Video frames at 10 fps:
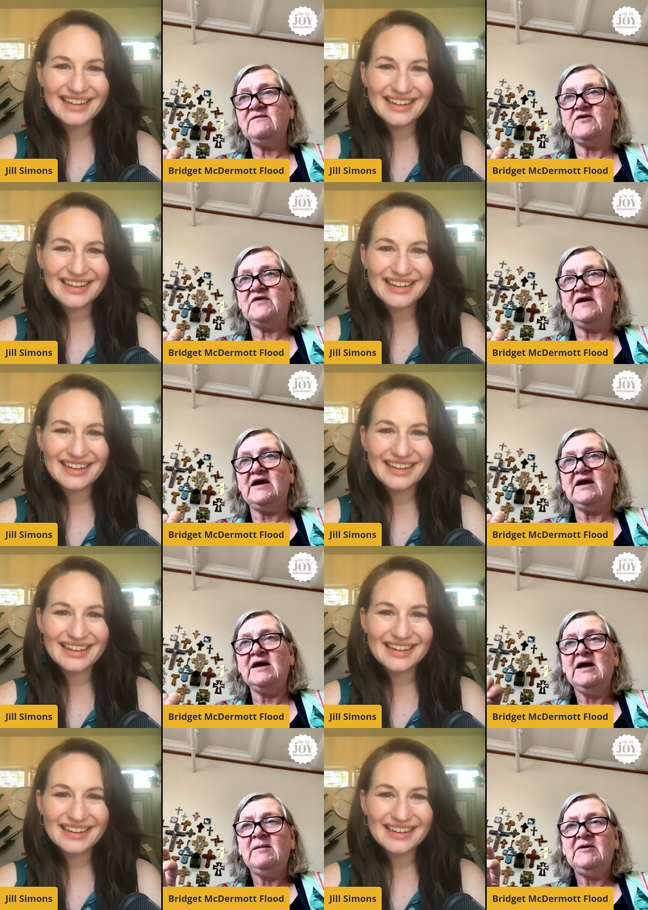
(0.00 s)
Speaker 1: of a thing,
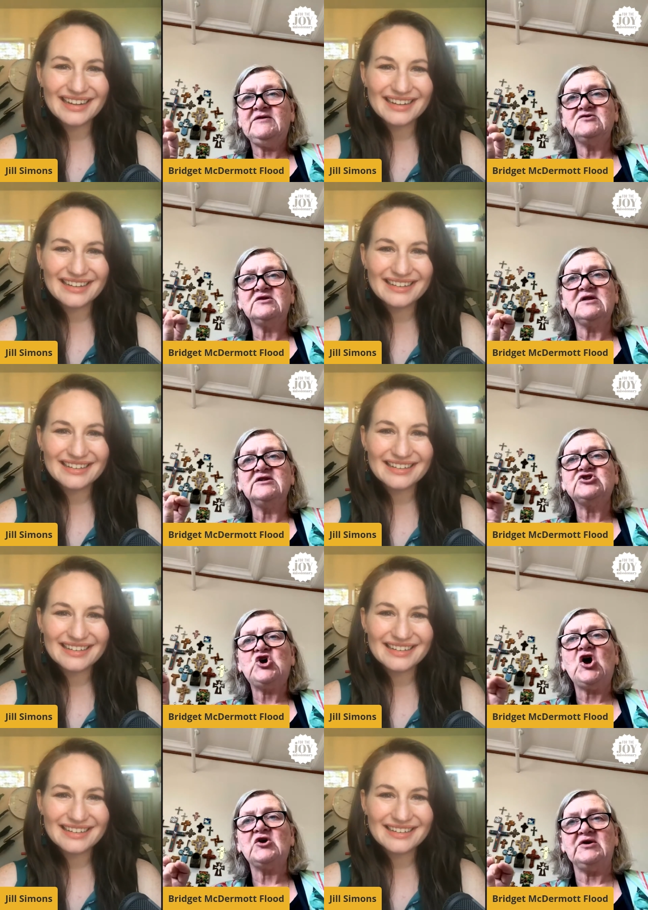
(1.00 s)
but there's a little
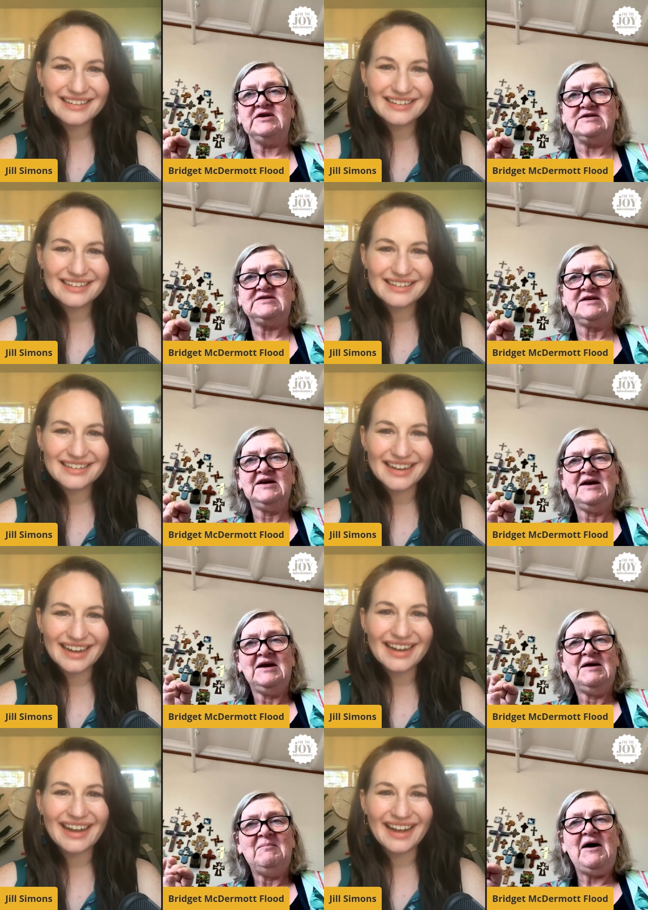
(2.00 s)
tartness
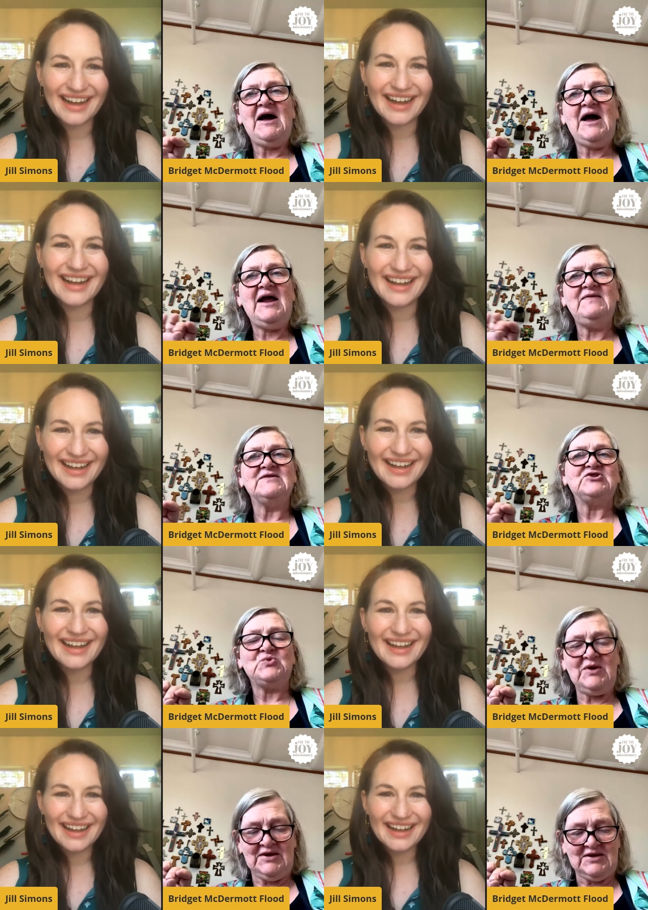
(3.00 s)
uh-huh. the
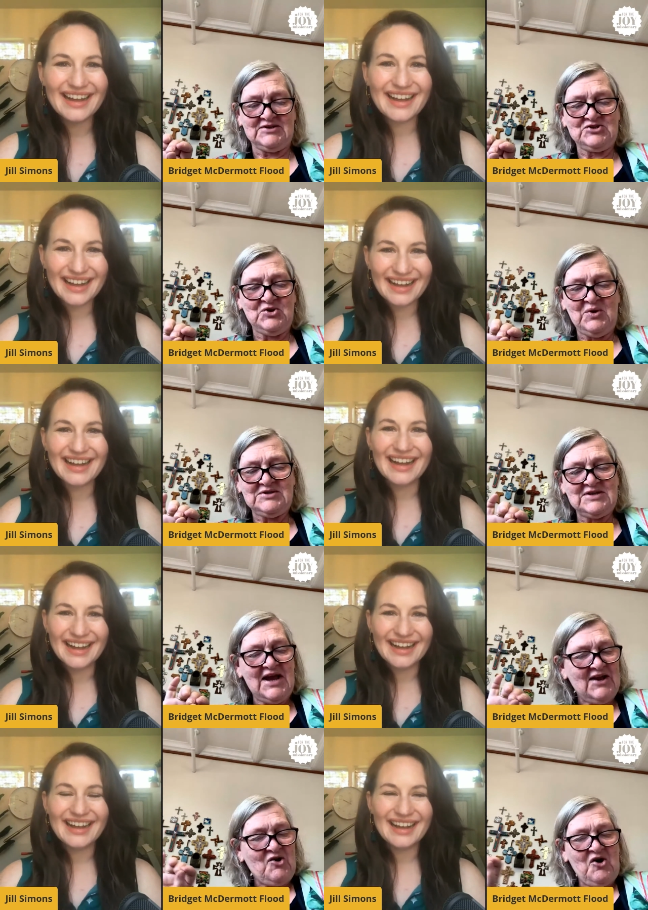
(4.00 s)
sweetness. So it's
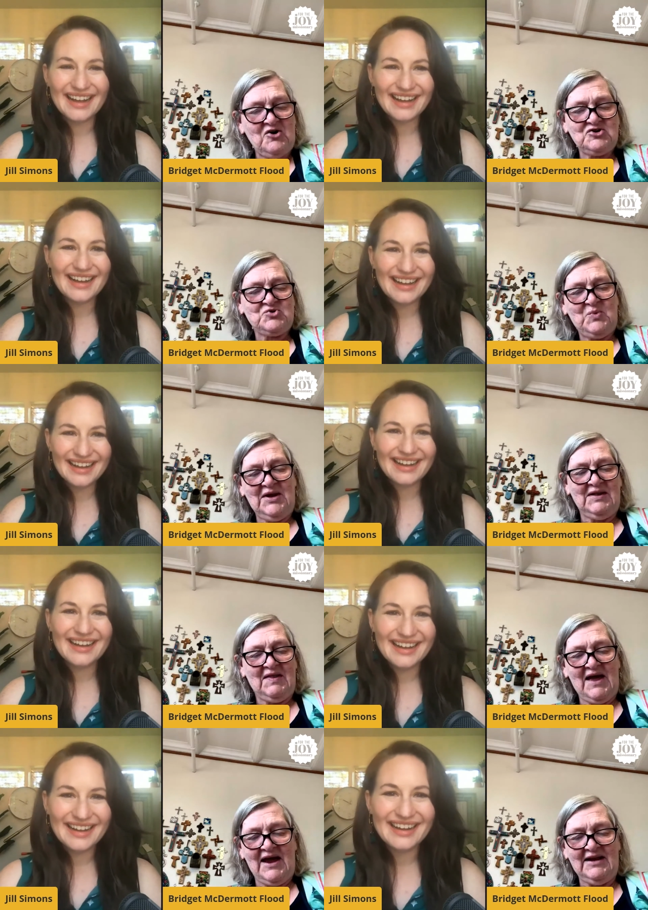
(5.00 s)
not all sweet and
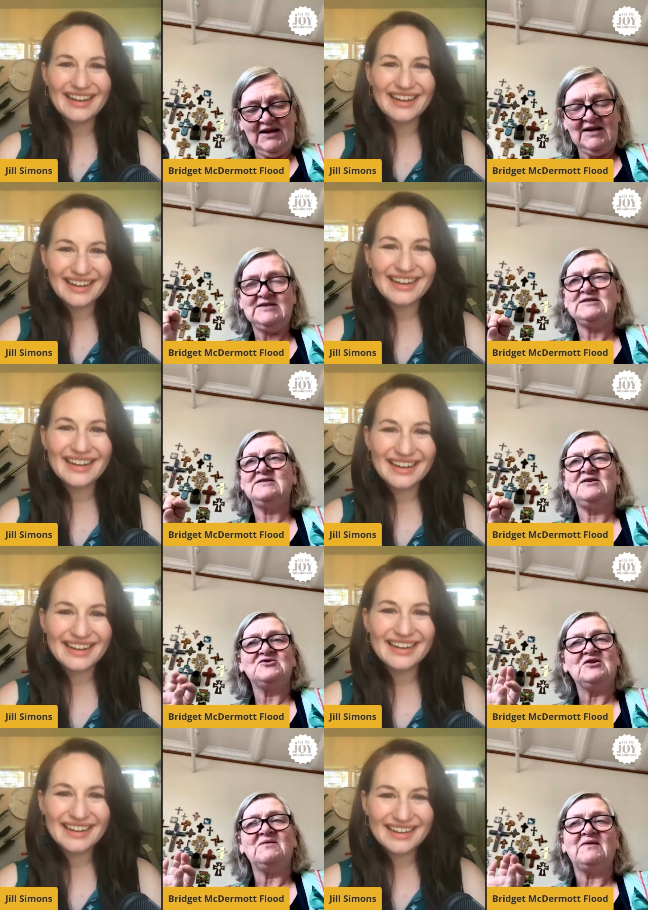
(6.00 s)
light. It's
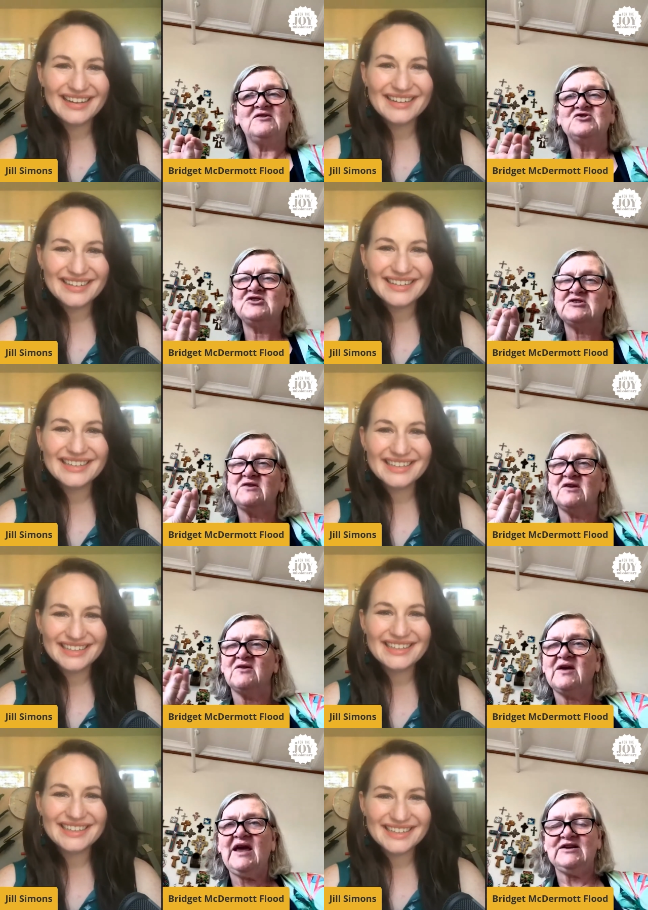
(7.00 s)
there's a there's just a
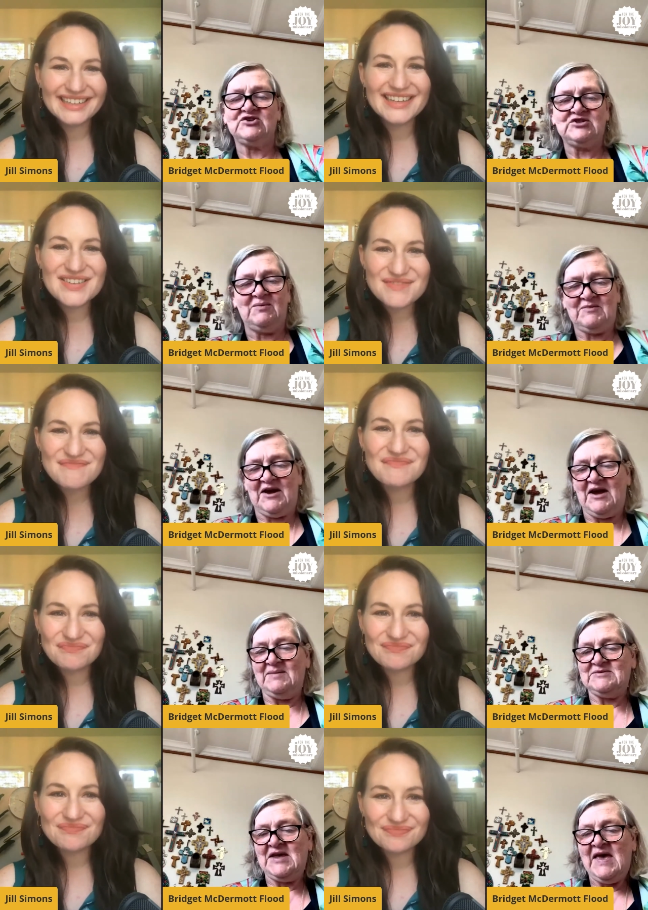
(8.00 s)
little catch
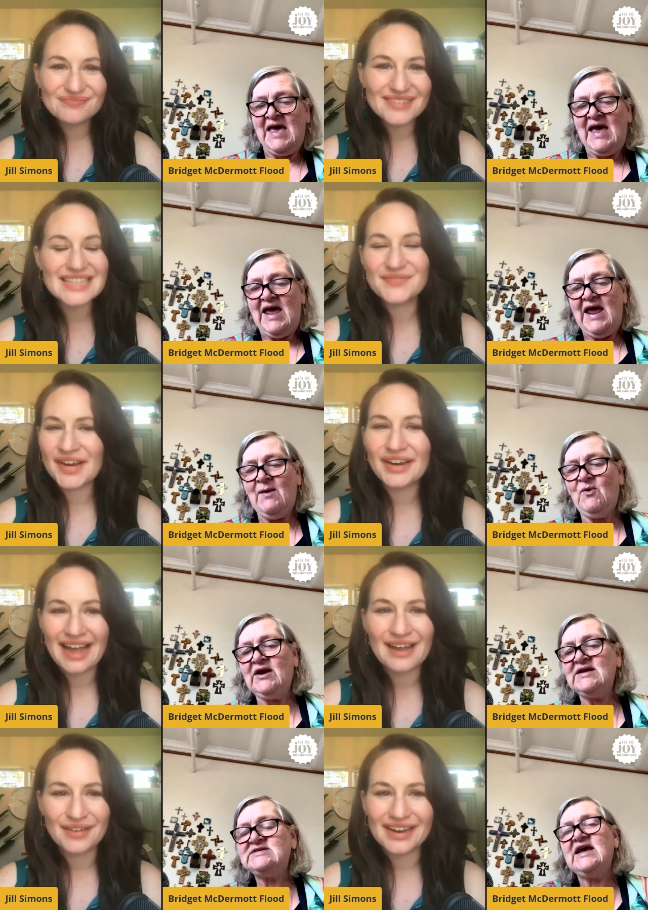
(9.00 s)
sometimes. That's very.
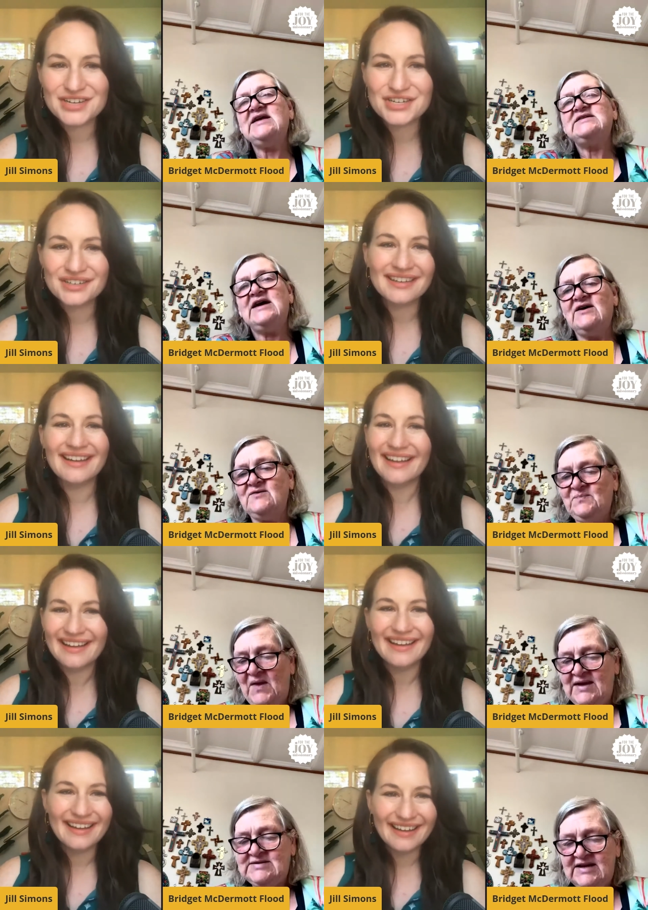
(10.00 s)
I sat down.
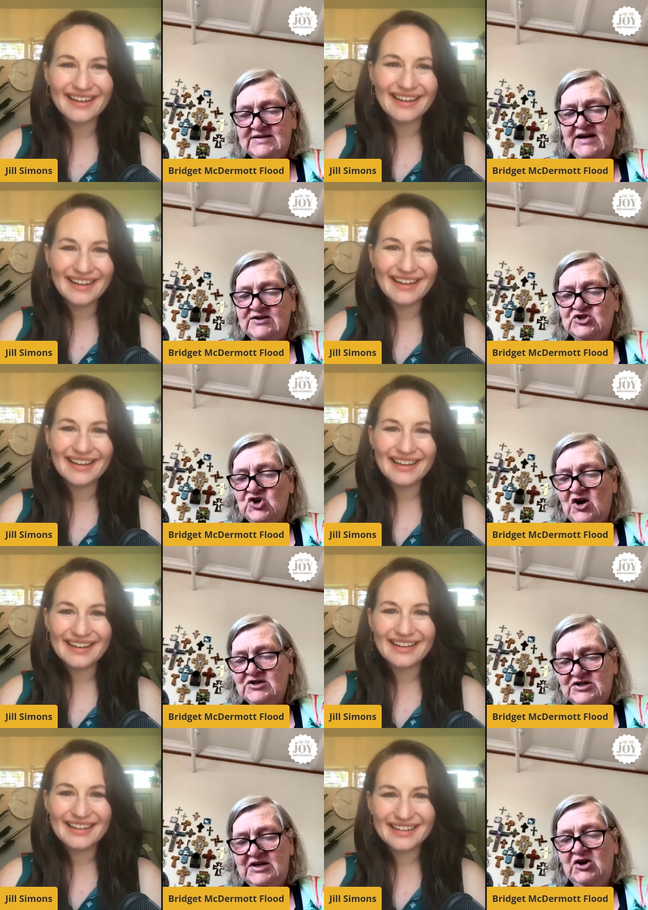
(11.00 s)
I sat down to
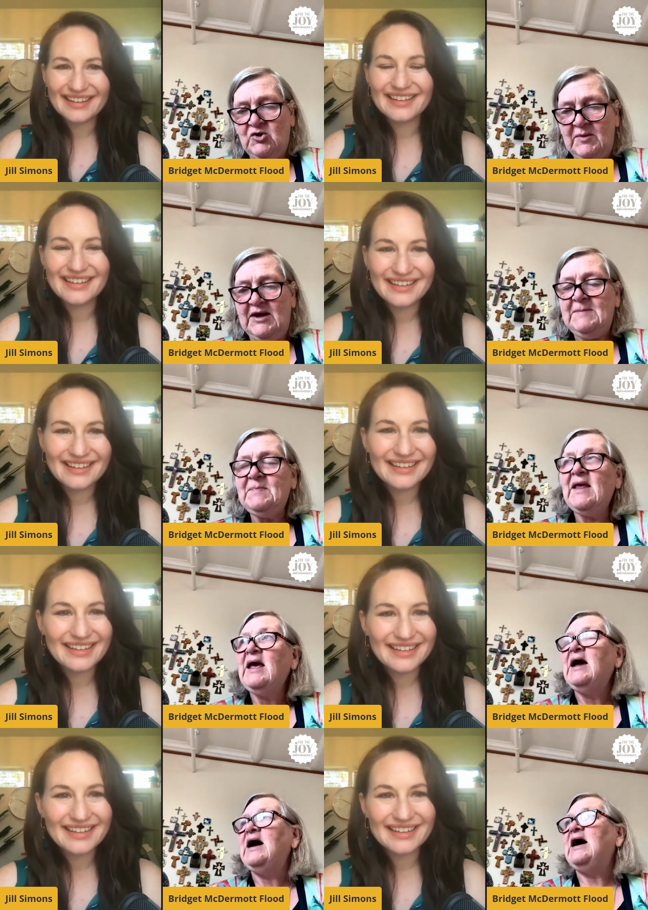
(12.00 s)
talk to Naomi
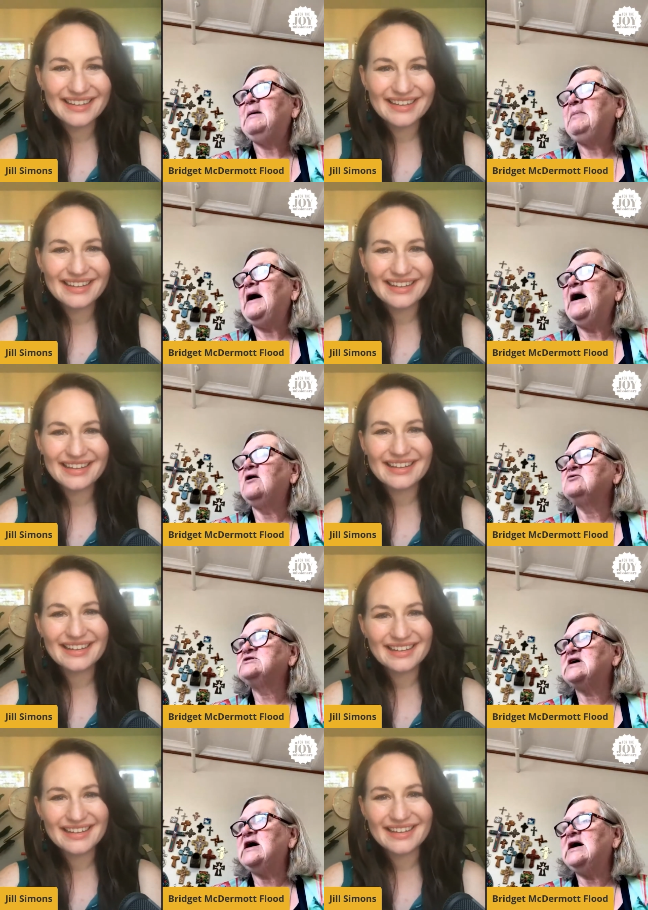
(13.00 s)

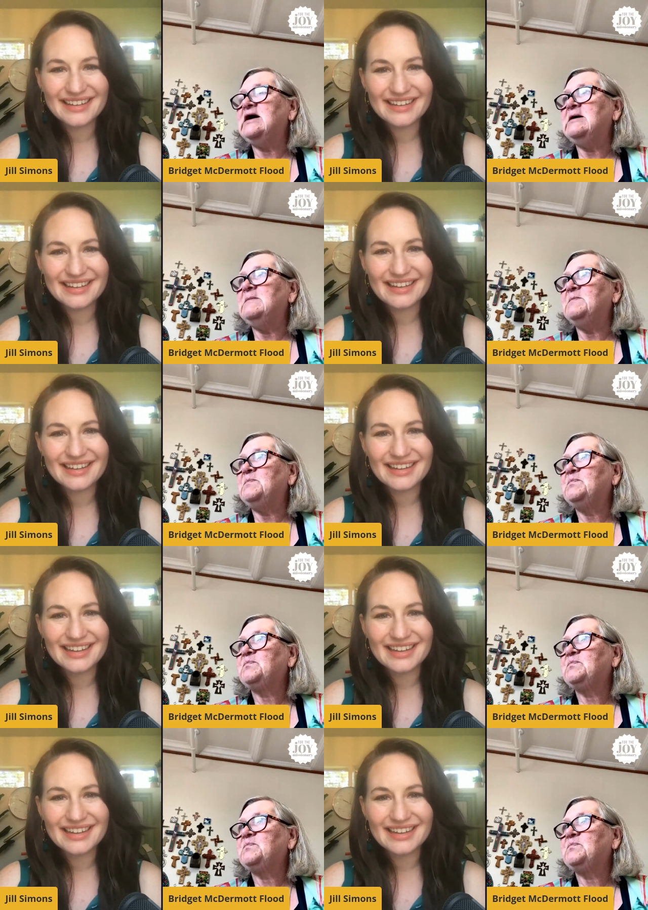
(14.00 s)
about um,